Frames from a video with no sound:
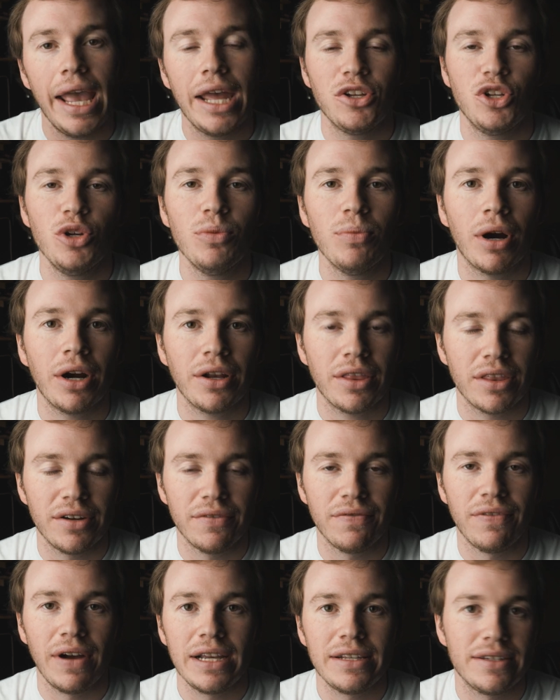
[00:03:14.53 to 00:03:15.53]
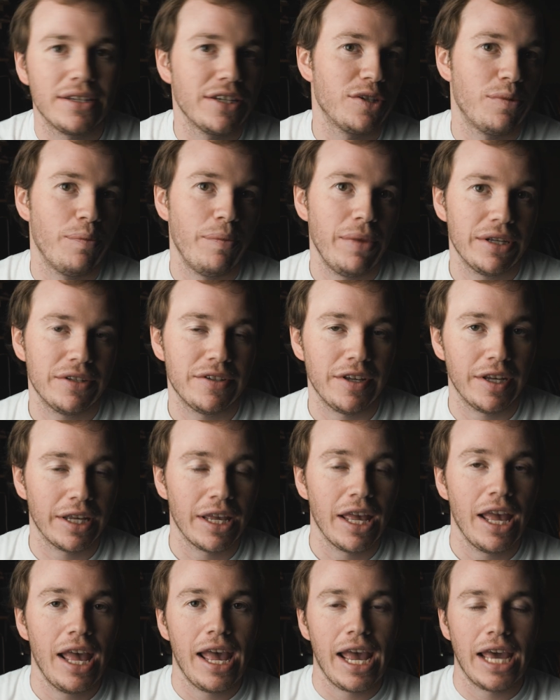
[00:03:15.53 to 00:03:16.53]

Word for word: and you mark the device as missing,